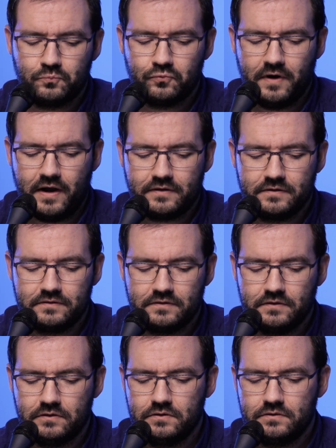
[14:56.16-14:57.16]

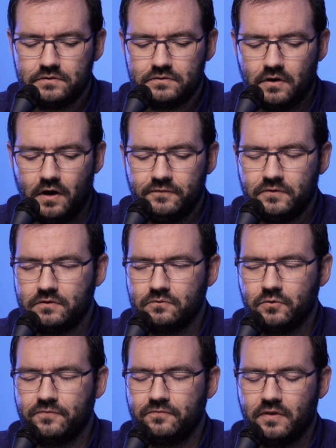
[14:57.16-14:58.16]
practices often
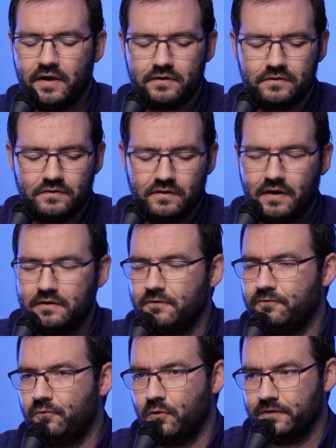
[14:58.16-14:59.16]
reflect the kind of the
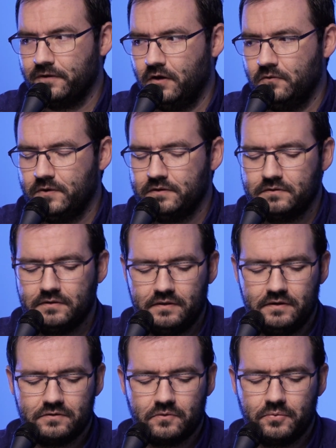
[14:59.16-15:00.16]
fourth element, and
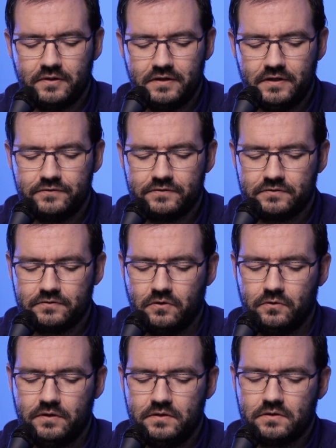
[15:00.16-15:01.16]
these are beliefs.
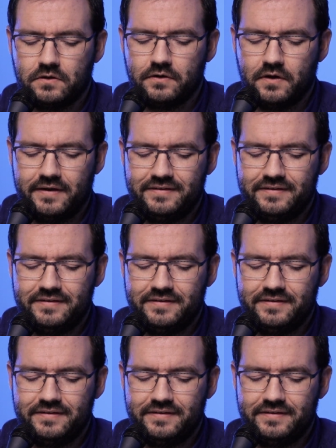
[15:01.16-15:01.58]
So these are